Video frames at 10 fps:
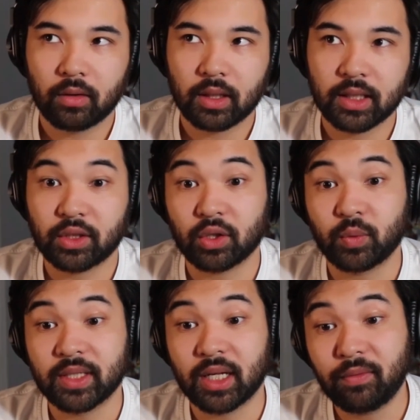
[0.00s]
it starts
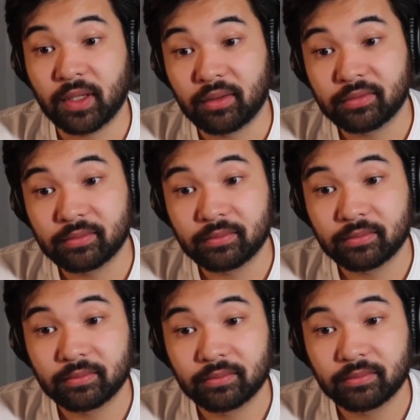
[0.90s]
with self-love.
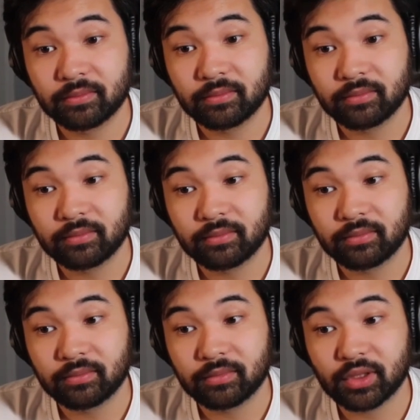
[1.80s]

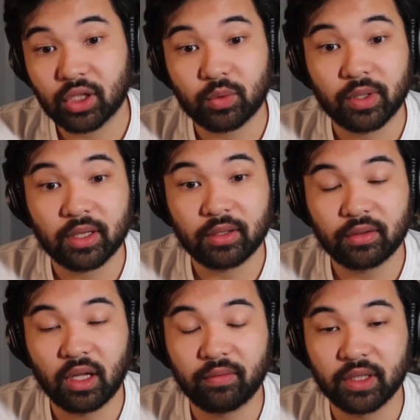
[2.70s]
It starts with
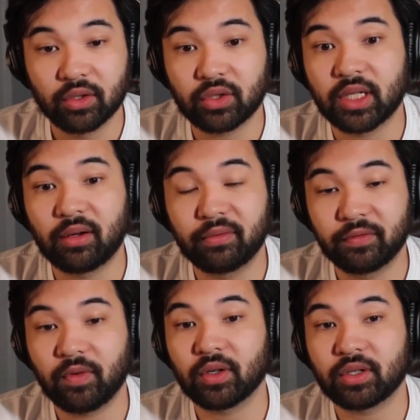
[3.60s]
loving yourself
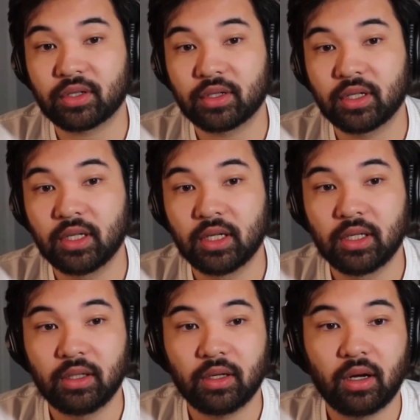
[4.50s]
first,
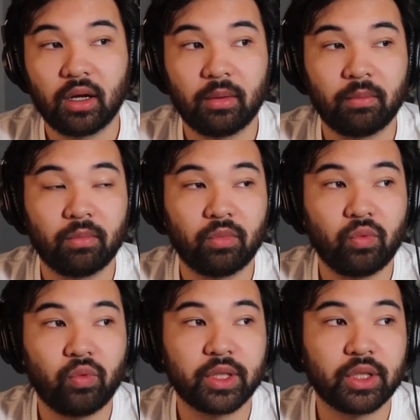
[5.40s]

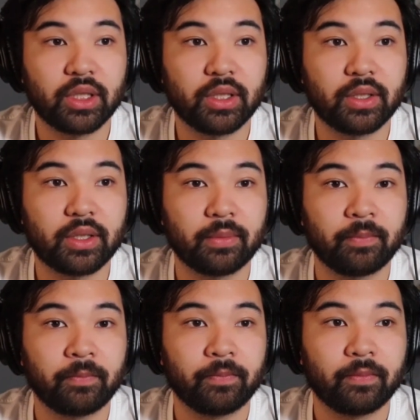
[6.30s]
which is
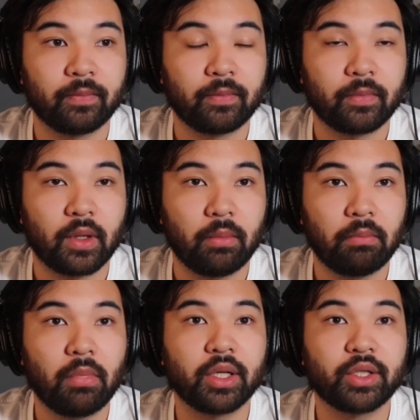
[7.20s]

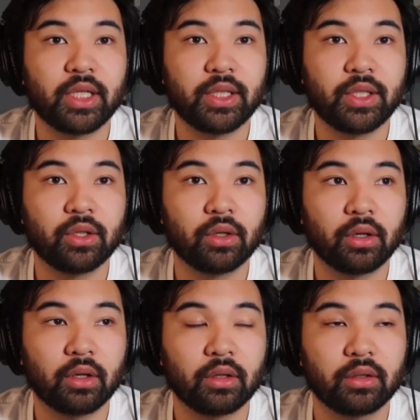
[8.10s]
much
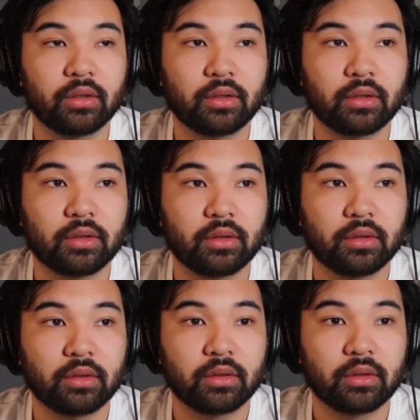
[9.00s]
easier
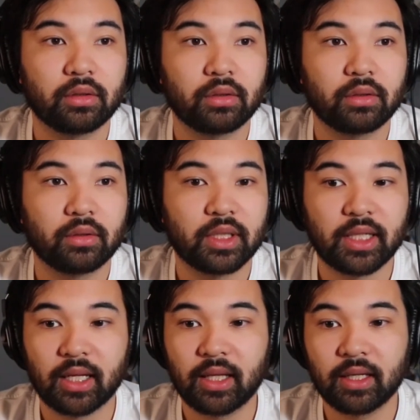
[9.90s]

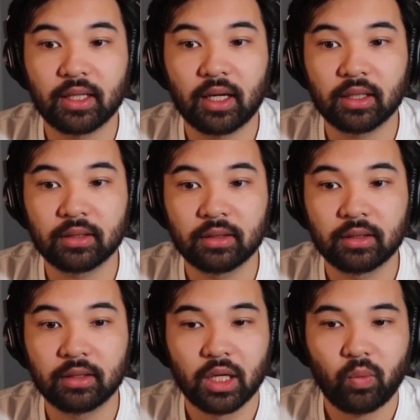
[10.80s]
said than done.
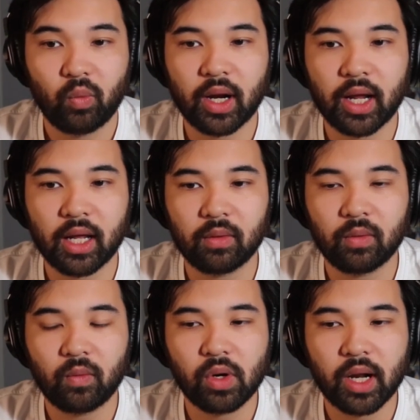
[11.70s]
What I
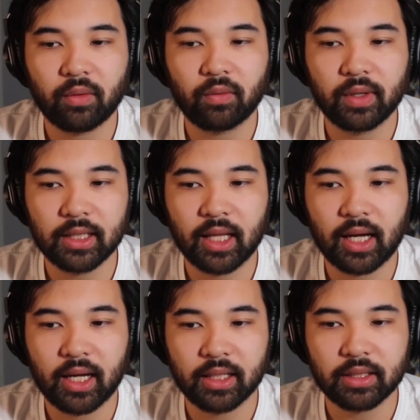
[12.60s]

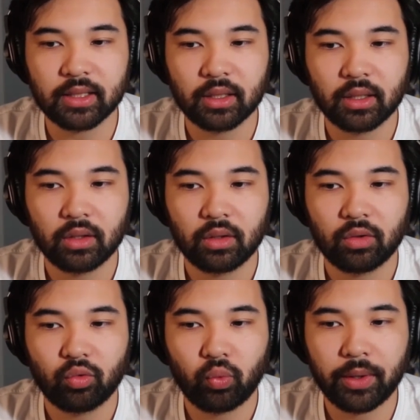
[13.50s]
realized
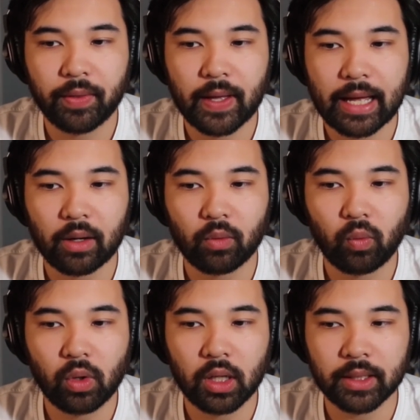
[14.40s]
with that
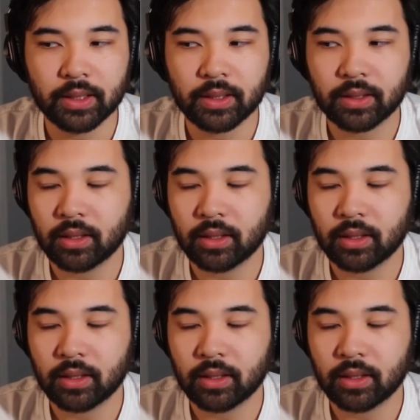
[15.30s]
was